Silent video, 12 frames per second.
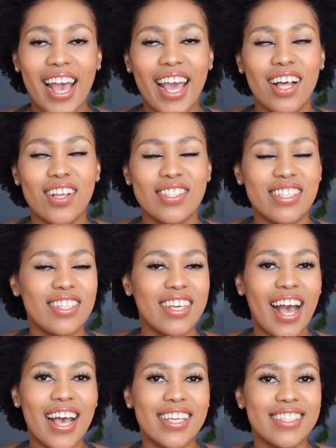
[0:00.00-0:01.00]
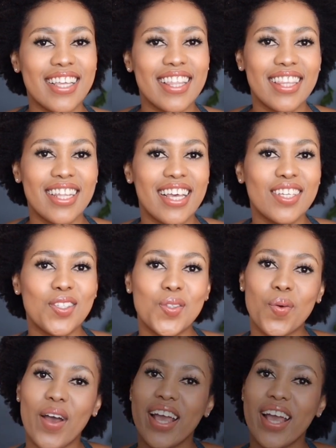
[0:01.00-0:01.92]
And I'll see you guys in the next one.